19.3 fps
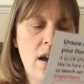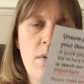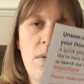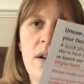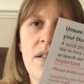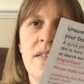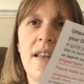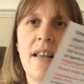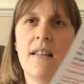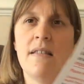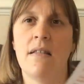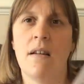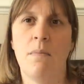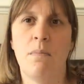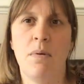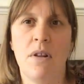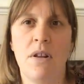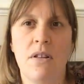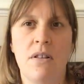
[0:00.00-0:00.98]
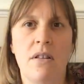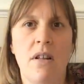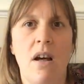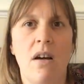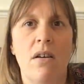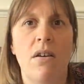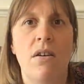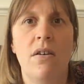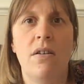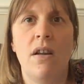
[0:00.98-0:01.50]
which is
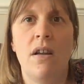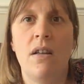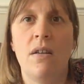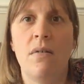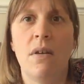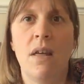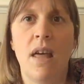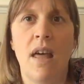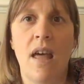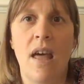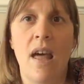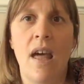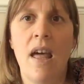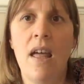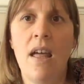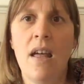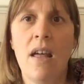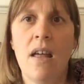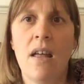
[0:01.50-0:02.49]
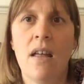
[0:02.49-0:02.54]
blood.co.uk.